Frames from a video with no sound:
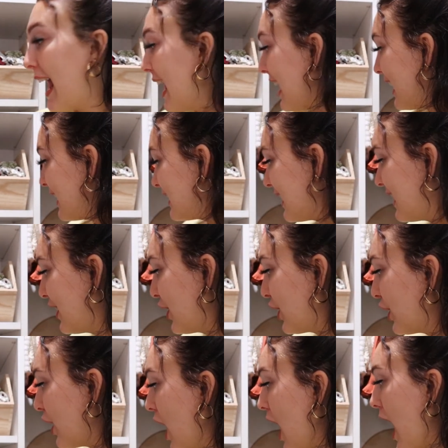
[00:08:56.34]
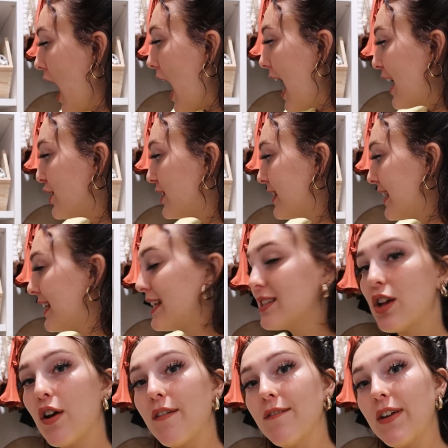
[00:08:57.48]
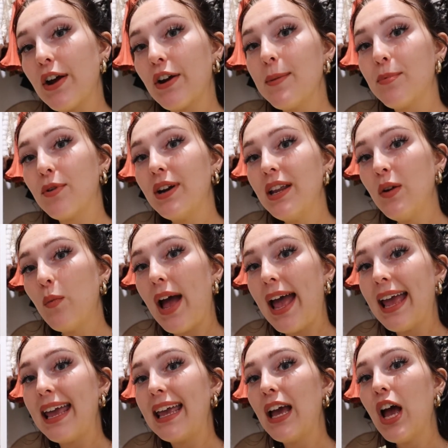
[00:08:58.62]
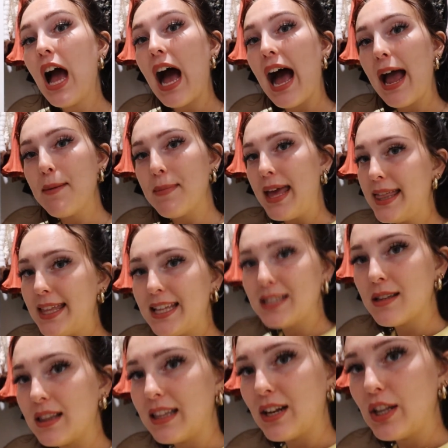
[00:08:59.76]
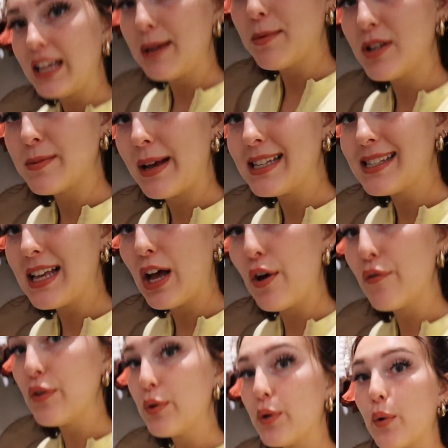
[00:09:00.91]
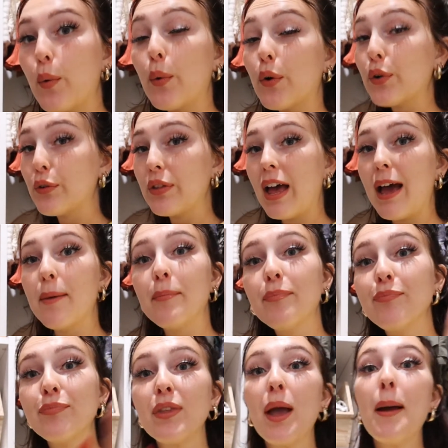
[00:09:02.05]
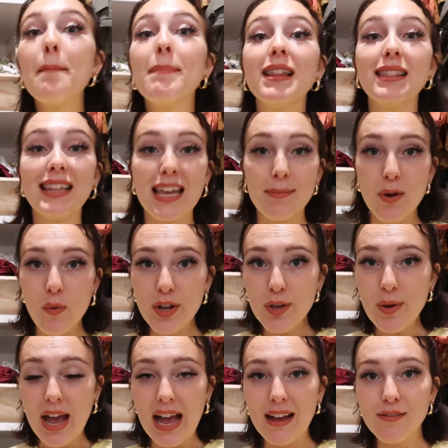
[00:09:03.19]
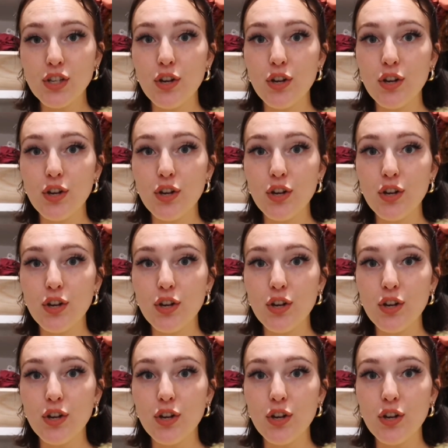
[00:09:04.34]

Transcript: and here I just think it's a very pretty way. I made these little labels myself. You can order them, but label what you have